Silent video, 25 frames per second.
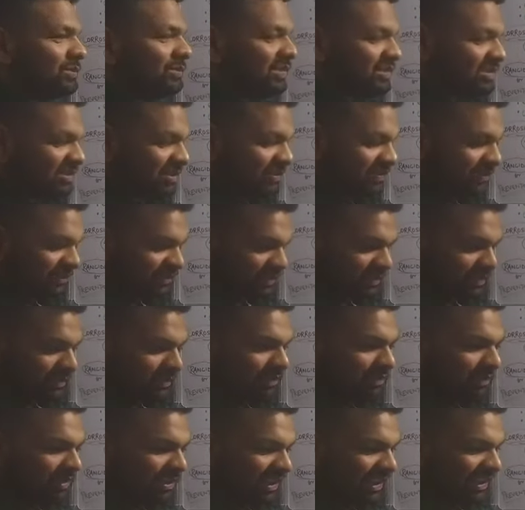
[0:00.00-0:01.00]
much of
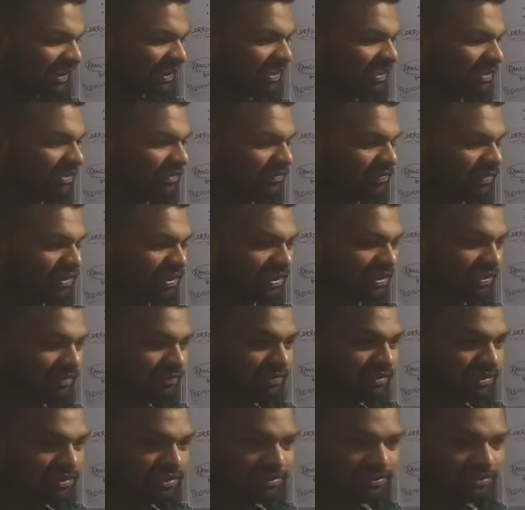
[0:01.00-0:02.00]
air
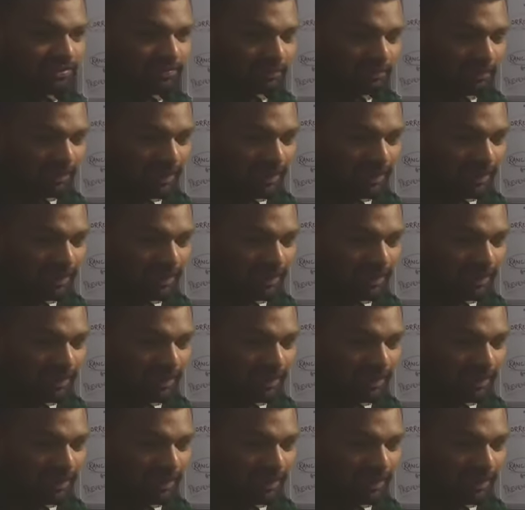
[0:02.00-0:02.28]
filled within